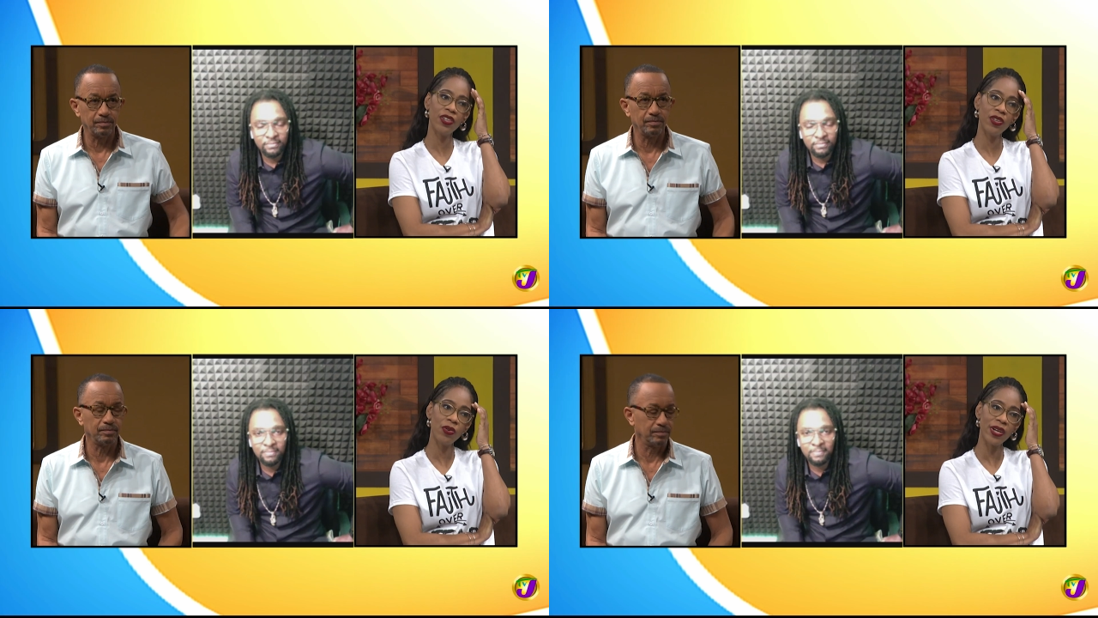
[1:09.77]

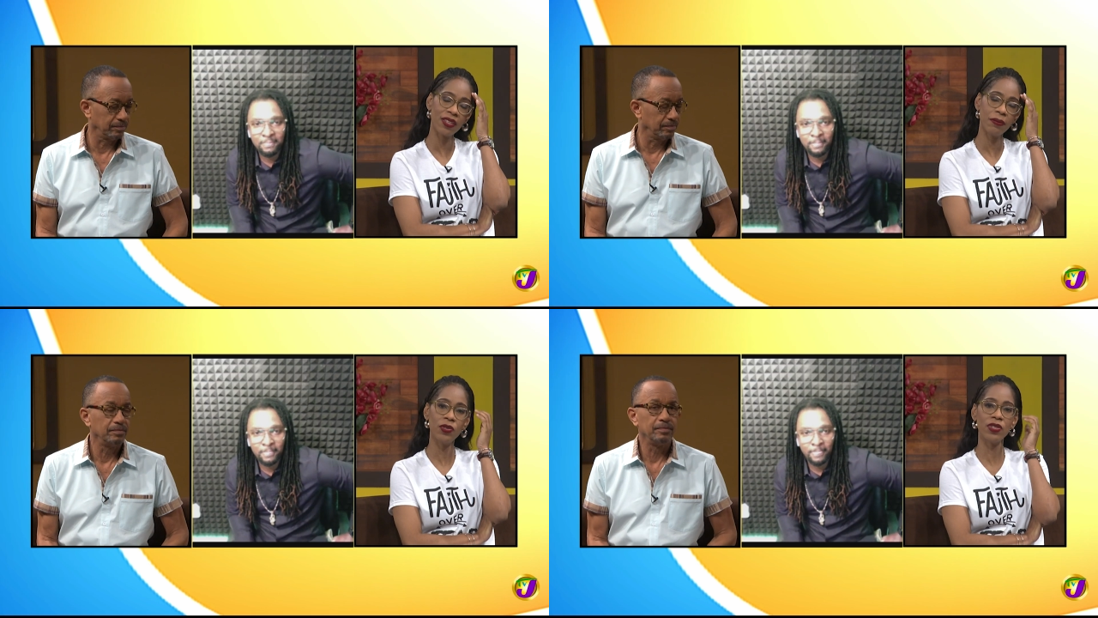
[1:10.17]
Speaker 1: you as
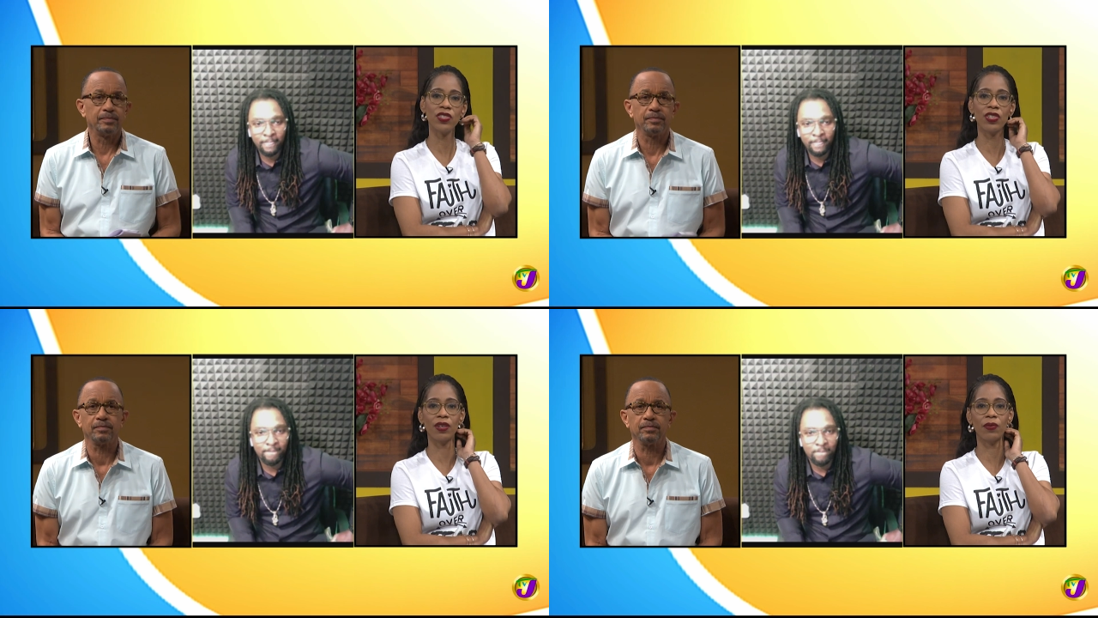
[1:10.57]
a
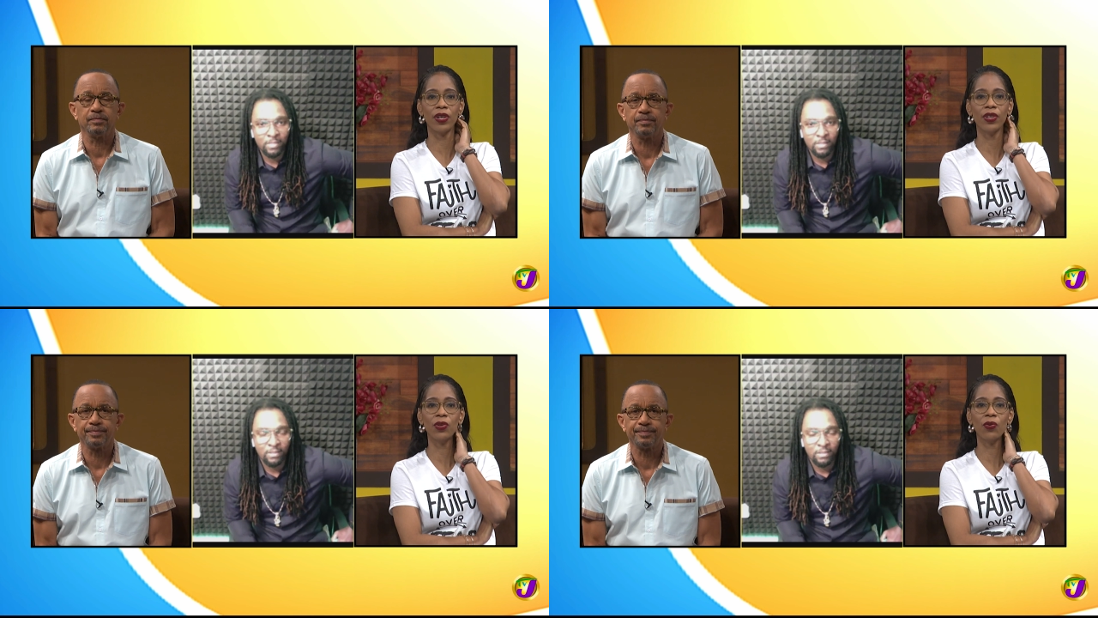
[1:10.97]
musician? Were
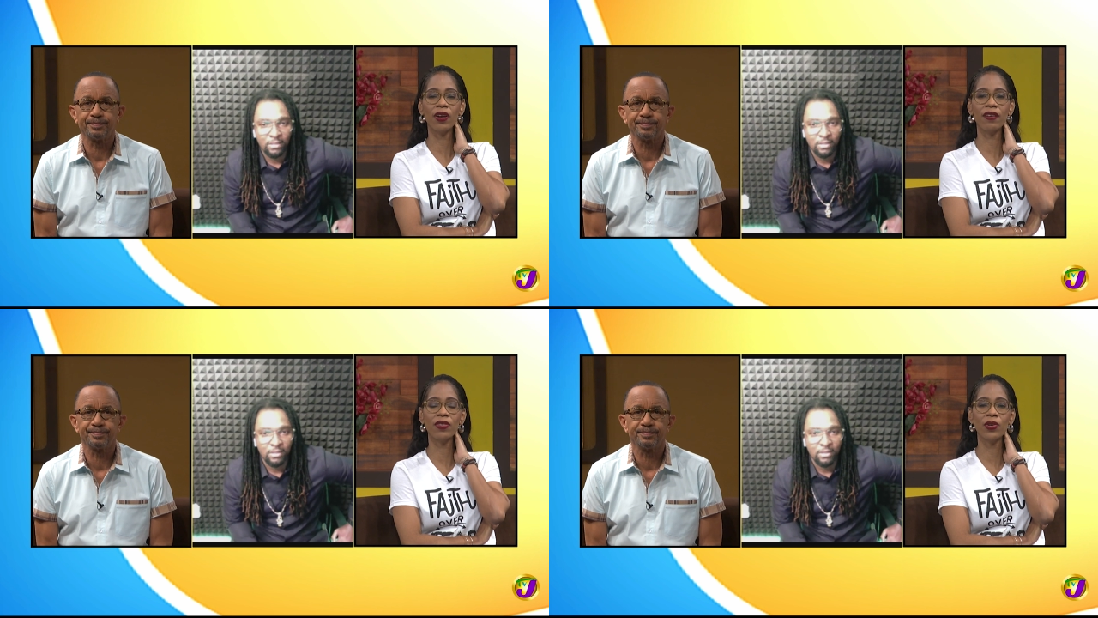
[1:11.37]
you one
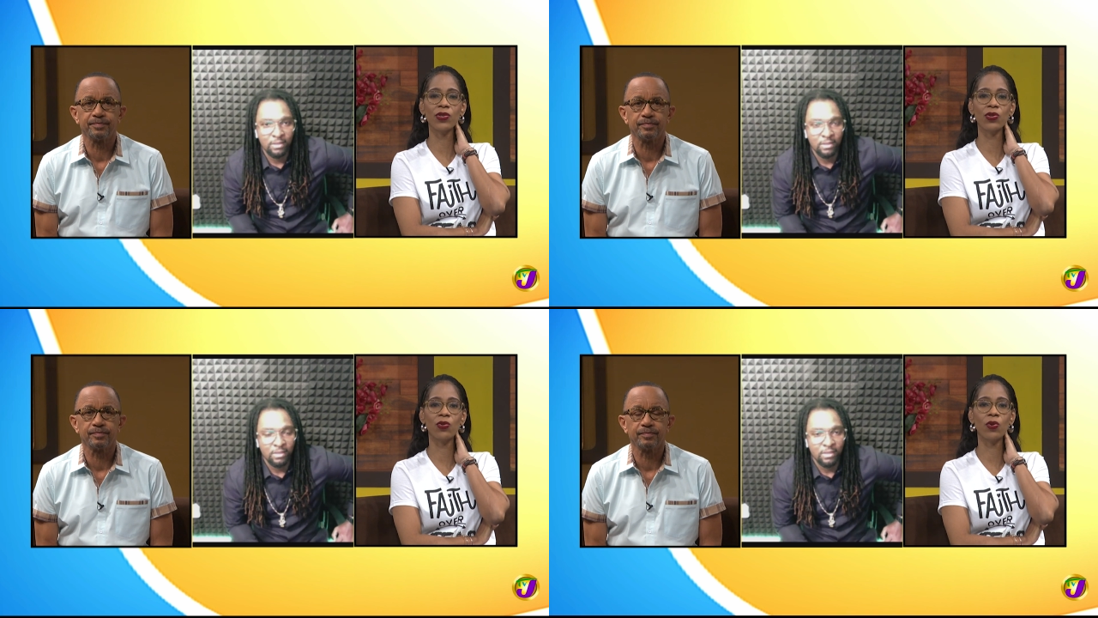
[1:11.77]
of those
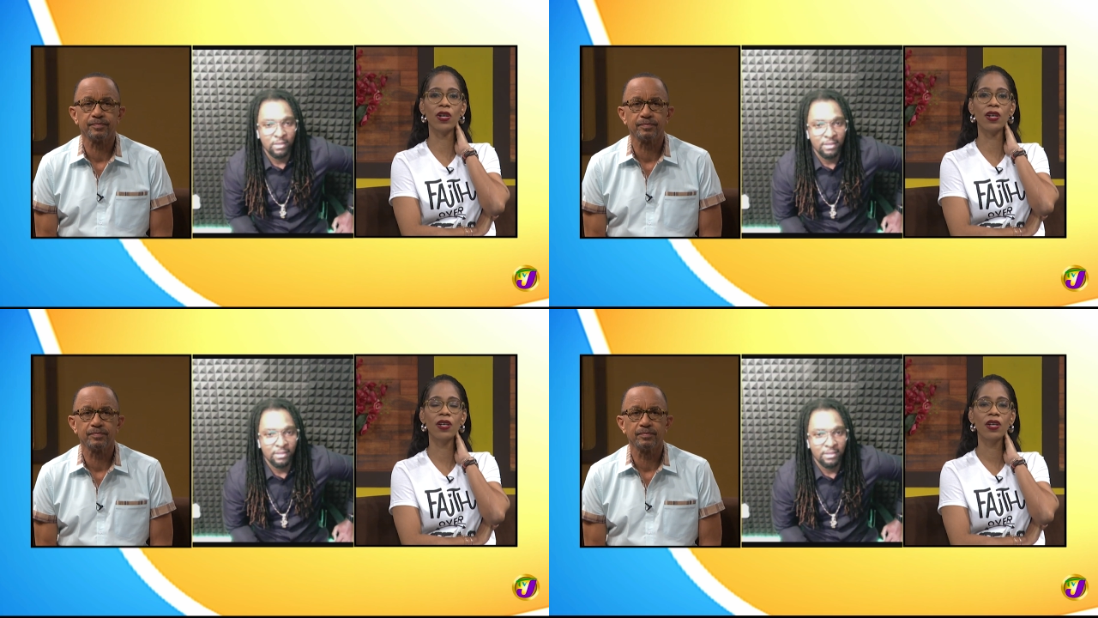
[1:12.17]
who
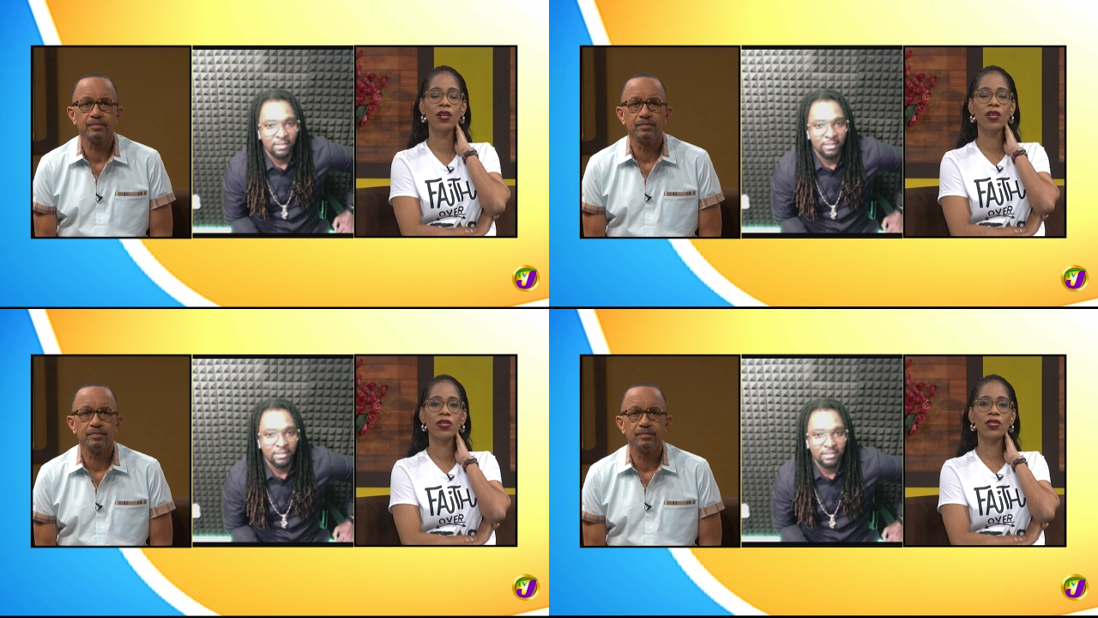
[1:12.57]
were
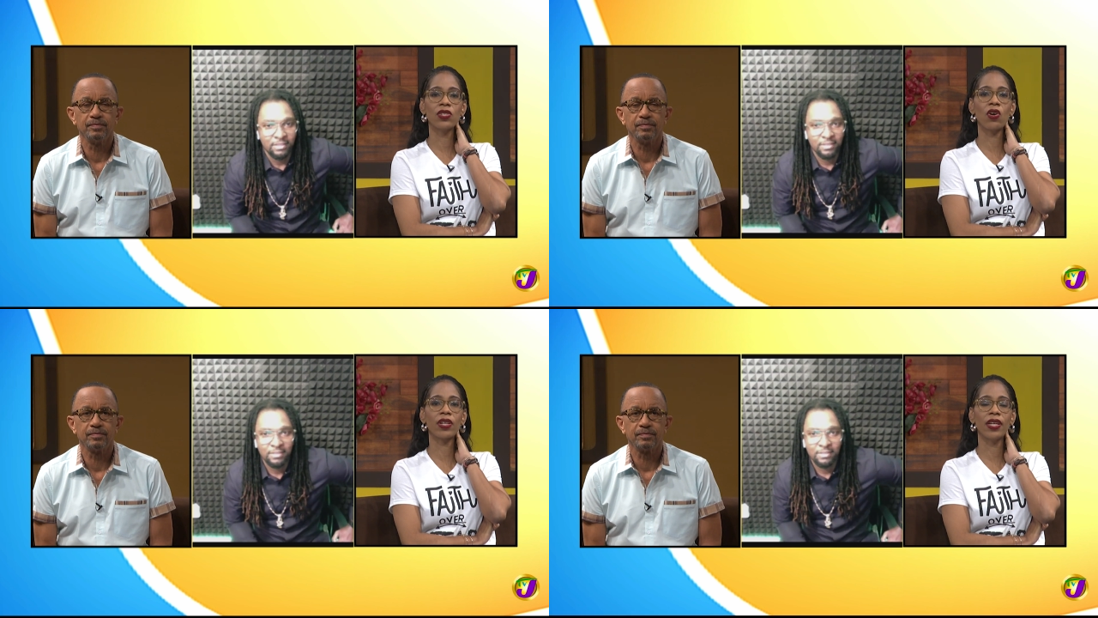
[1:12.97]

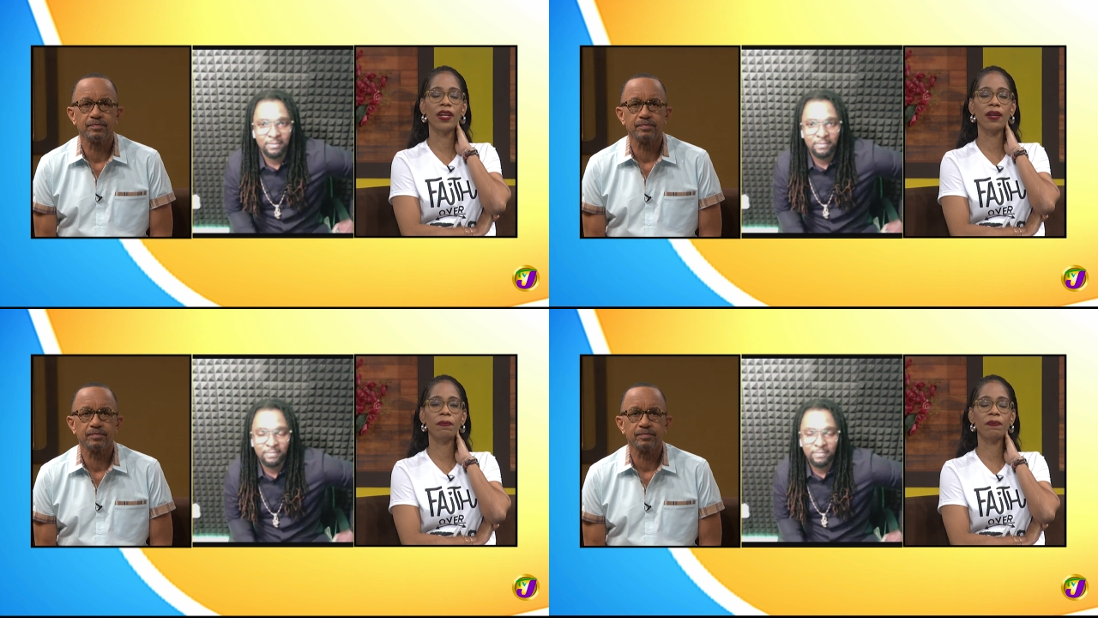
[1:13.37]
stuck in
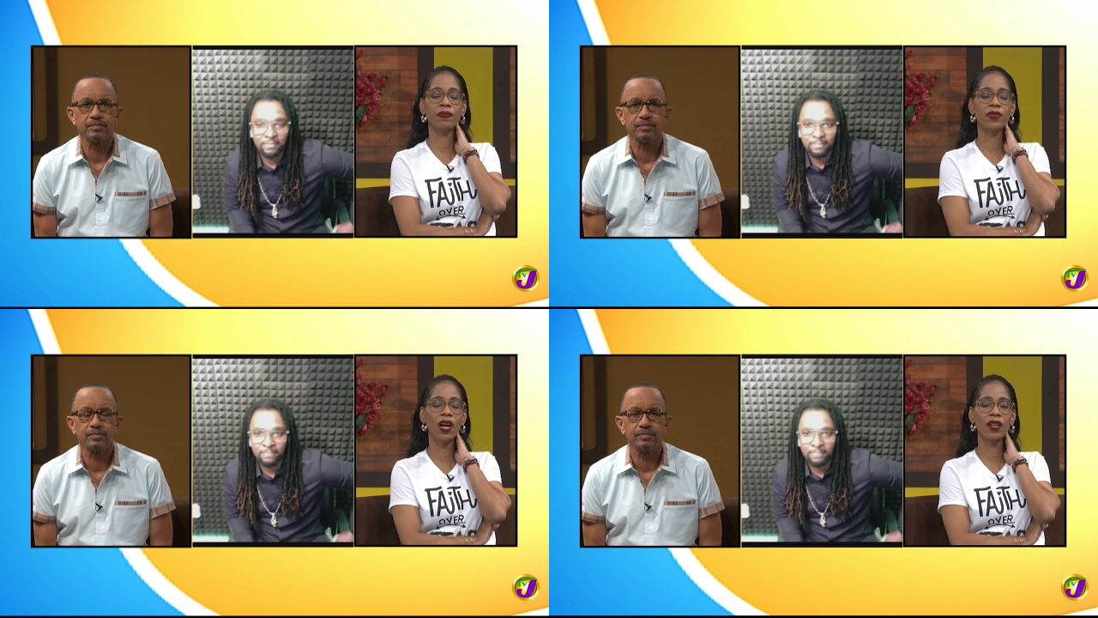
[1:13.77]
a
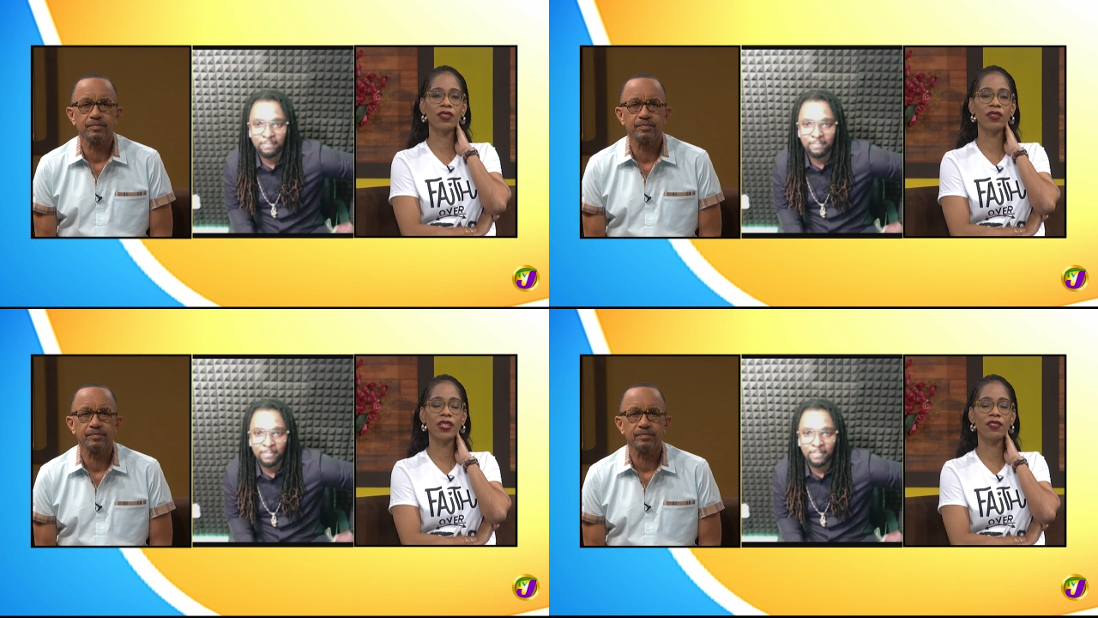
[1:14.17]
non-creative